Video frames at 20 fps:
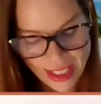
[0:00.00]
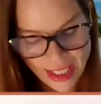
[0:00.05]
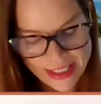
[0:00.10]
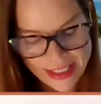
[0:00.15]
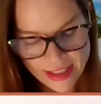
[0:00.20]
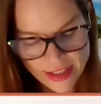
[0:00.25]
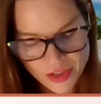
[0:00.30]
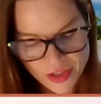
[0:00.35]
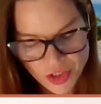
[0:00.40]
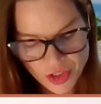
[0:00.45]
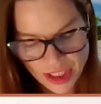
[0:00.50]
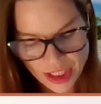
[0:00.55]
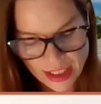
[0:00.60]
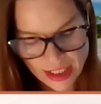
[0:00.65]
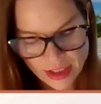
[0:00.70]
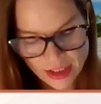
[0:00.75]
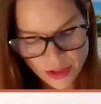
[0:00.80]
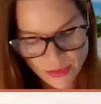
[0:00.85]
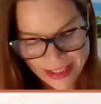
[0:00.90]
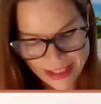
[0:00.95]
India's
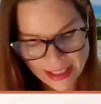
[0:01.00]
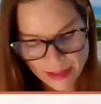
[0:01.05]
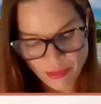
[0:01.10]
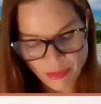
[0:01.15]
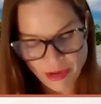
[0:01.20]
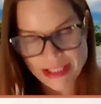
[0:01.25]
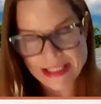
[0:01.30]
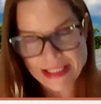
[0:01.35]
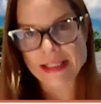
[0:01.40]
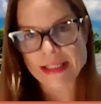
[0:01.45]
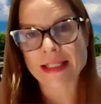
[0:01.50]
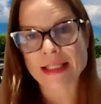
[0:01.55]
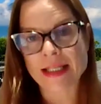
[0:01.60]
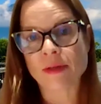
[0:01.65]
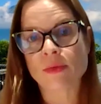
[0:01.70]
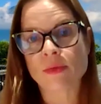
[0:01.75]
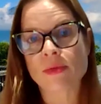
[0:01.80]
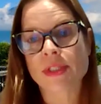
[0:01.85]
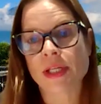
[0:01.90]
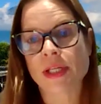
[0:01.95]
G20
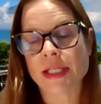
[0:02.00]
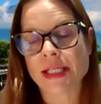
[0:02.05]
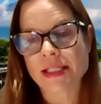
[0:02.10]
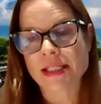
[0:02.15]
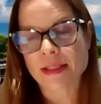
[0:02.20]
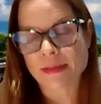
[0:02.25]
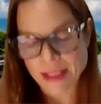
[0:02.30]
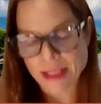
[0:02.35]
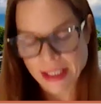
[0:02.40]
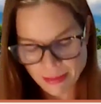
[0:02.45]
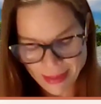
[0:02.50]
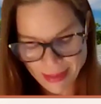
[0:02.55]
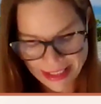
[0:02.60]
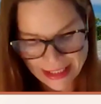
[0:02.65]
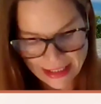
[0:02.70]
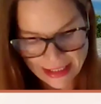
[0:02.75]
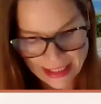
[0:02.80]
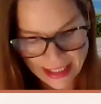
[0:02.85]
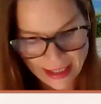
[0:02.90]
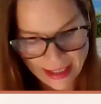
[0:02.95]
presidency also needs to be
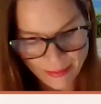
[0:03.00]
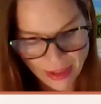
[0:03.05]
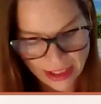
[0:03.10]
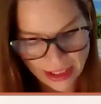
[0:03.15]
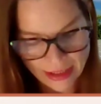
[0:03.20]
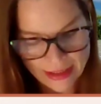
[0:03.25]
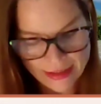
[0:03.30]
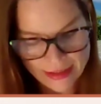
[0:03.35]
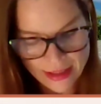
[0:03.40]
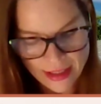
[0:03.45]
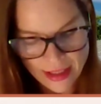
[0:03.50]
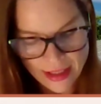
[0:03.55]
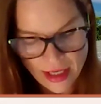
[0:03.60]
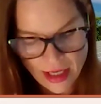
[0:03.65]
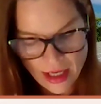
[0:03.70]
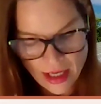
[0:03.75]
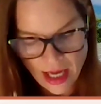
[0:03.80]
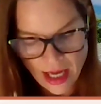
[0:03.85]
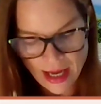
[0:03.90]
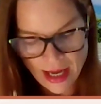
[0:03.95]
commended here, because
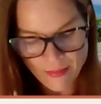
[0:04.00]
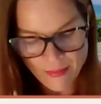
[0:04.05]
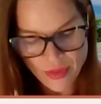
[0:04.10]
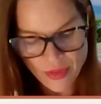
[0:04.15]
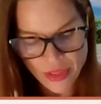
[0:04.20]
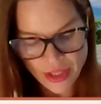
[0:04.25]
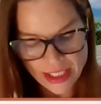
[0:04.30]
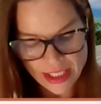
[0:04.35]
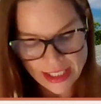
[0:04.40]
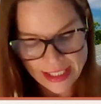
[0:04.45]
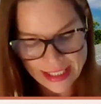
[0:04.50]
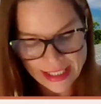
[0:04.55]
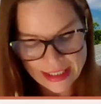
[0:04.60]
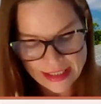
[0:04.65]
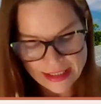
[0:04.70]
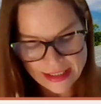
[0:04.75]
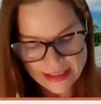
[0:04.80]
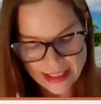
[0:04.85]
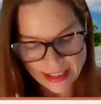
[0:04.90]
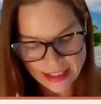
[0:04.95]
The
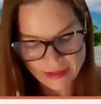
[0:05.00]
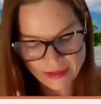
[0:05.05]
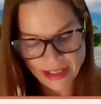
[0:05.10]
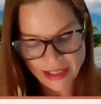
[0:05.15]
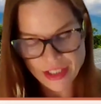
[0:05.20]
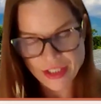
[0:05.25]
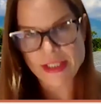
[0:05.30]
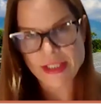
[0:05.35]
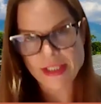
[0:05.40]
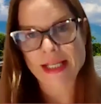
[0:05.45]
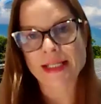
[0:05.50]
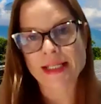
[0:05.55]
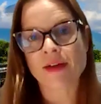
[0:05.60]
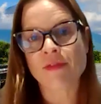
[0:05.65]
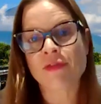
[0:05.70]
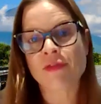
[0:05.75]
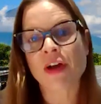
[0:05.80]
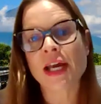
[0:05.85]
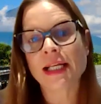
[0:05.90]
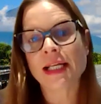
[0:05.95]
leaders' declaration set
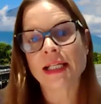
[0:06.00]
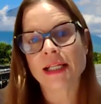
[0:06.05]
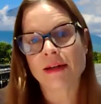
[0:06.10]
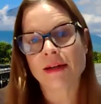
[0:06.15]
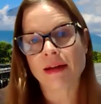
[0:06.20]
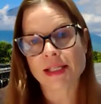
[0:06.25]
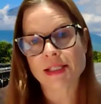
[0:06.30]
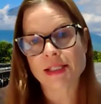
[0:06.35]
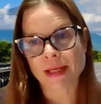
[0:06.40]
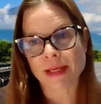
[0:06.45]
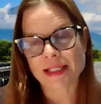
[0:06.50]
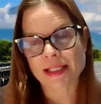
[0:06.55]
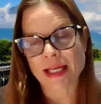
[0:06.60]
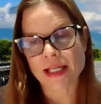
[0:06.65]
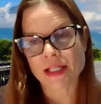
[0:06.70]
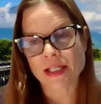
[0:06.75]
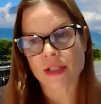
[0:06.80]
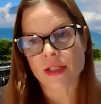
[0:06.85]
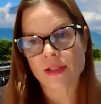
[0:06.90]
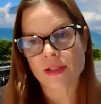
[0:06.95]
out very clear
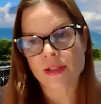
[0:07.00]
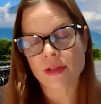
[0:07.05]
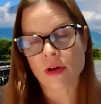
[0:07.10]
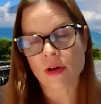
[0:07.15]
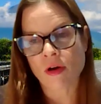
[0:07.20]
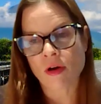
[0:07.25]
expectations